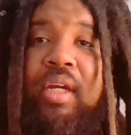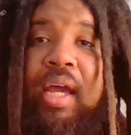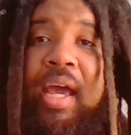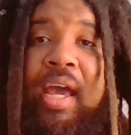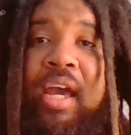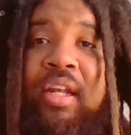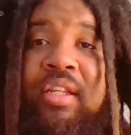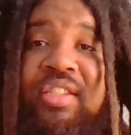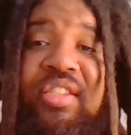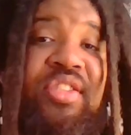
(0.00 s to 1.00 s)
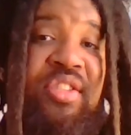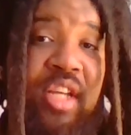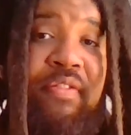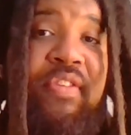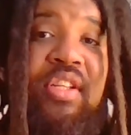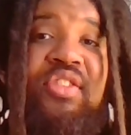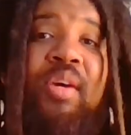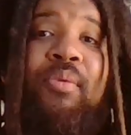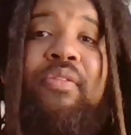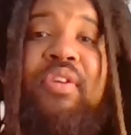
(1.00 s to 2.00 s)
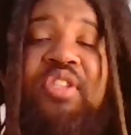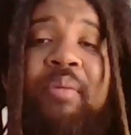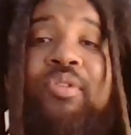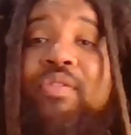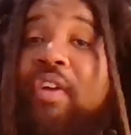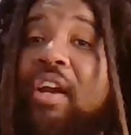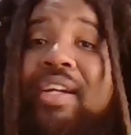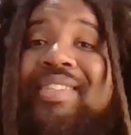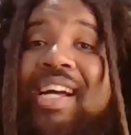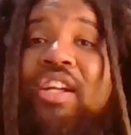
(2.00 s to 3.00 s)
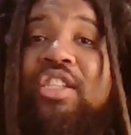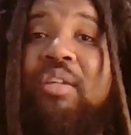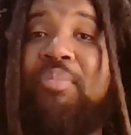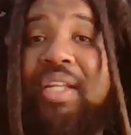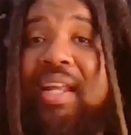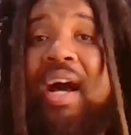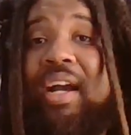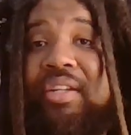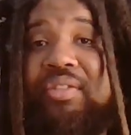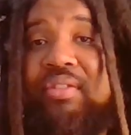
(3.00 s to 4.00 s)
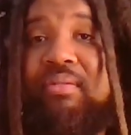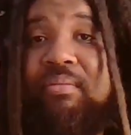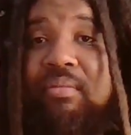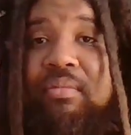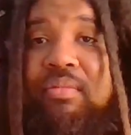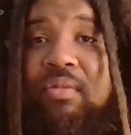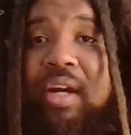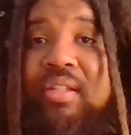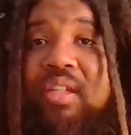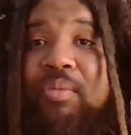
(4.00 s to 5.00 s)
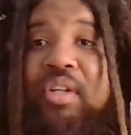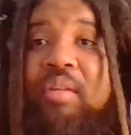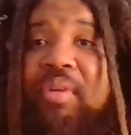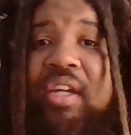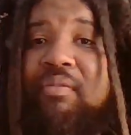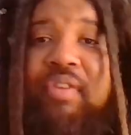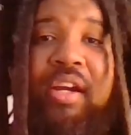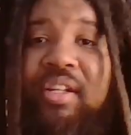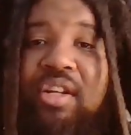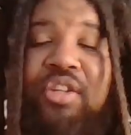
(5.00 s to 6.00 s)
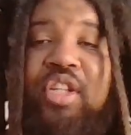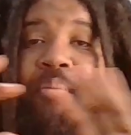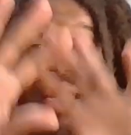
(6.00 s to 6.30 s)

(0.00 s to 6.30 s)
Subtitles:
And this is different than someone, for example, who's very intelligent but lies, right? Someone could be very intelligent and